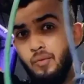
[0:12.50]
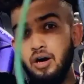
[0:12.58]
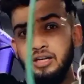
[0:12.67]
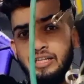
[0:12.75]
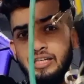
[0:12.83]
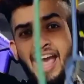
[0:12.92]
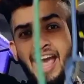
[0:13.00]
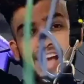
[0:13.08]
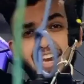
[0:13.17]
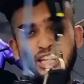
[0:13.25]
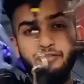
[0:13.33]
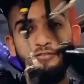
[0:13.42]
work,
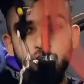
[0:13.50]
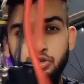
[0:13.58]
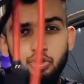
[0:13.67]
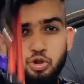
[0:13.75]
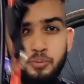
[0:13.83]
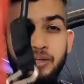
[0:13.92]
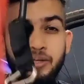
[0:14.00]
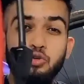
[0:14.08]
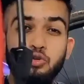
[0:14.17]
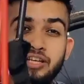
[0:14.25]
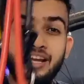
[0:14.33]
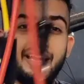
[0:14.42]
and if you should be
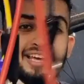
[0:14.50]
using